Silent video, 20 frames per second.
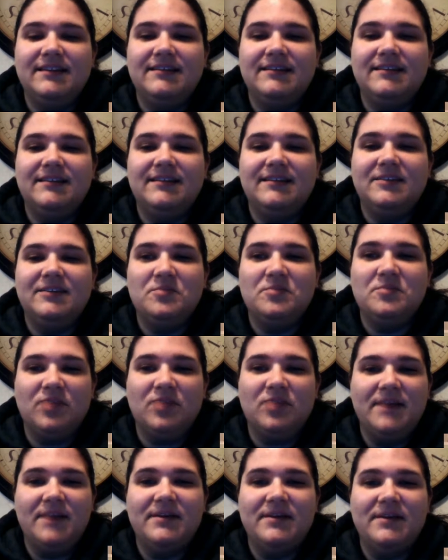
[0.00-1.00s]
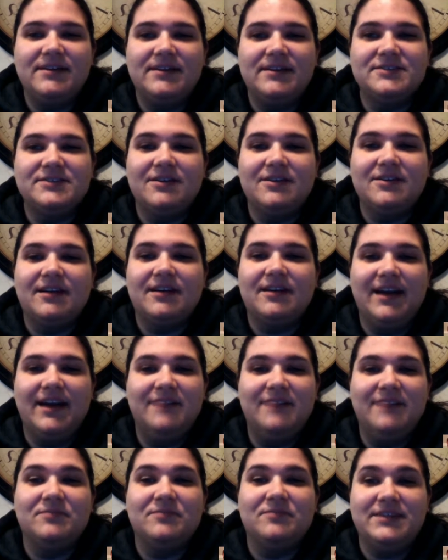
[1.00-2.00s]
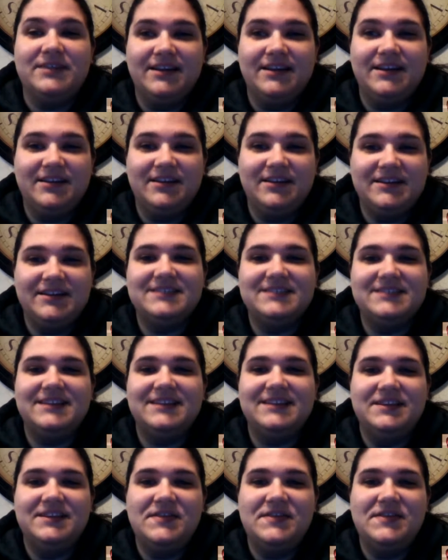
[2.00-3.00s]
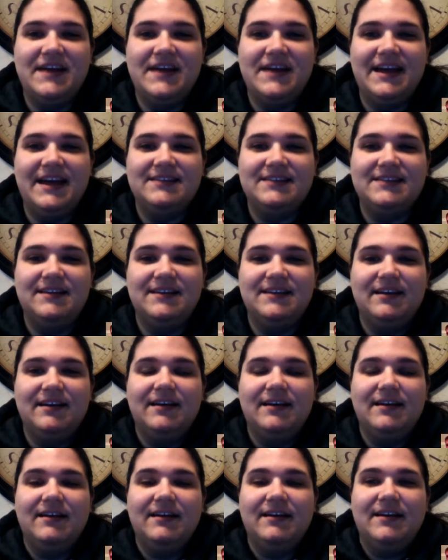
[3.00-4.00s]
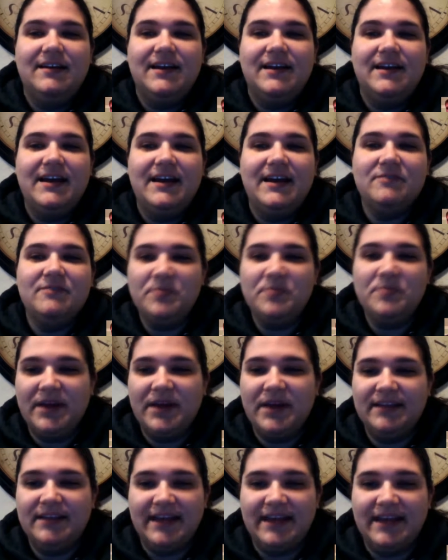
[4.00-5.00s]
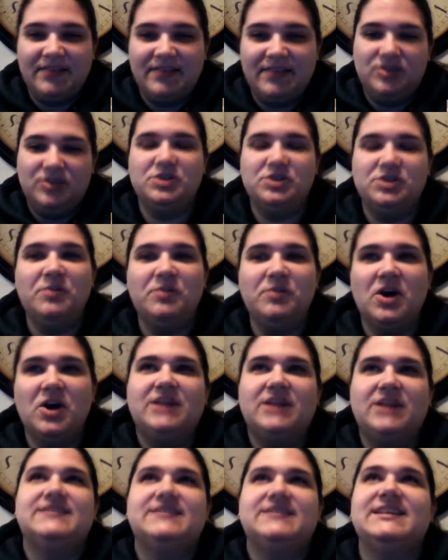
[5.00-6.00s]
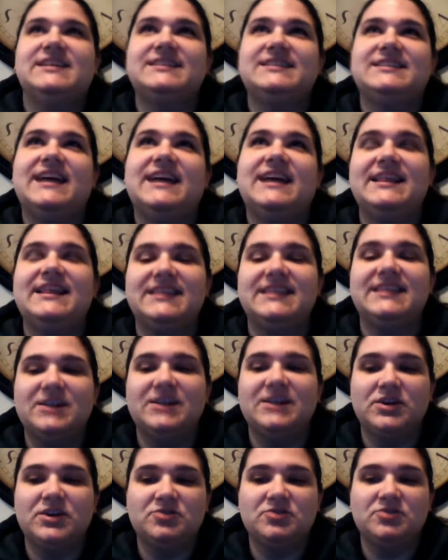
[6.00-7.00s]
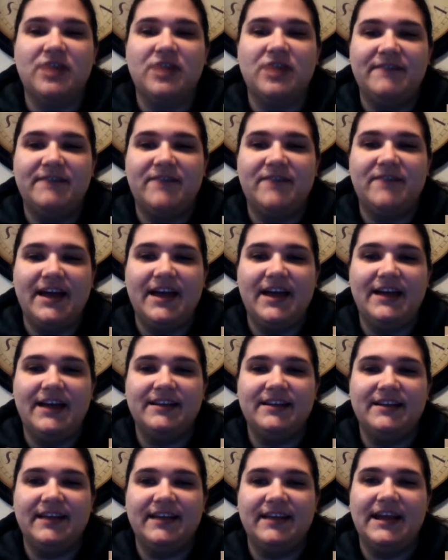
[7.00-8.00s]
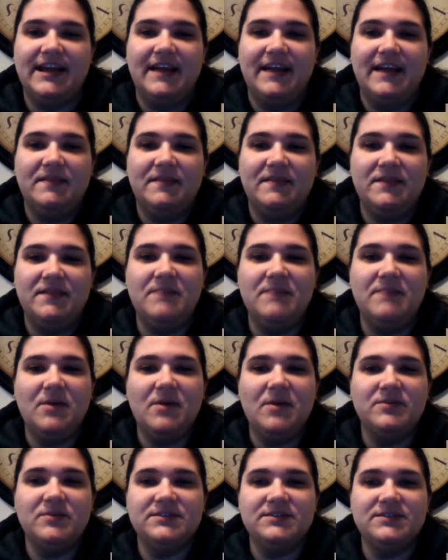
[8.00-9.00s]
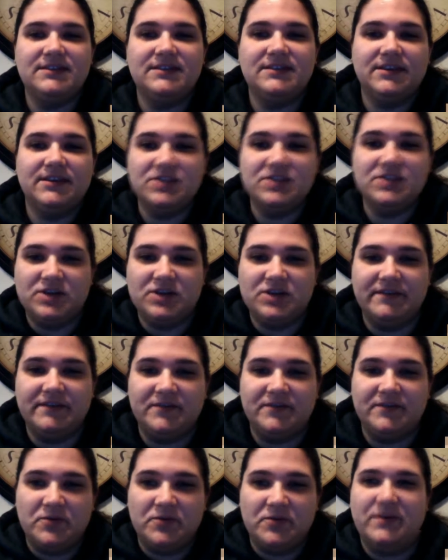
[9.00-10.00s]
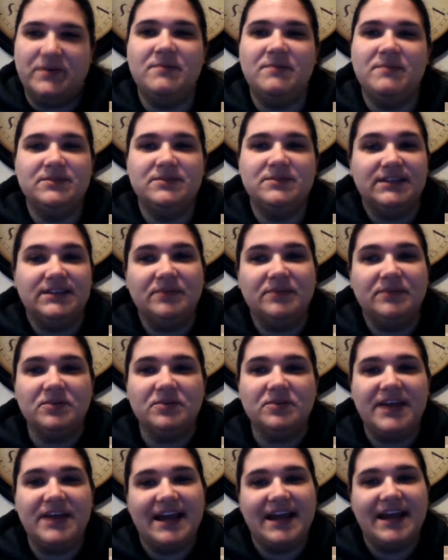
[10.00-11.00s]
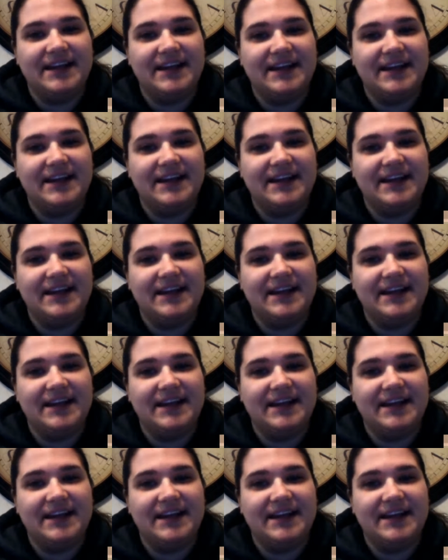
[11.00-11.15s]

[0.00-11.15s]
the primaries are kind of ridiculous in that everybody, like the two parties, they decide that they're going to try and find like the most conservative or the most liberal candidate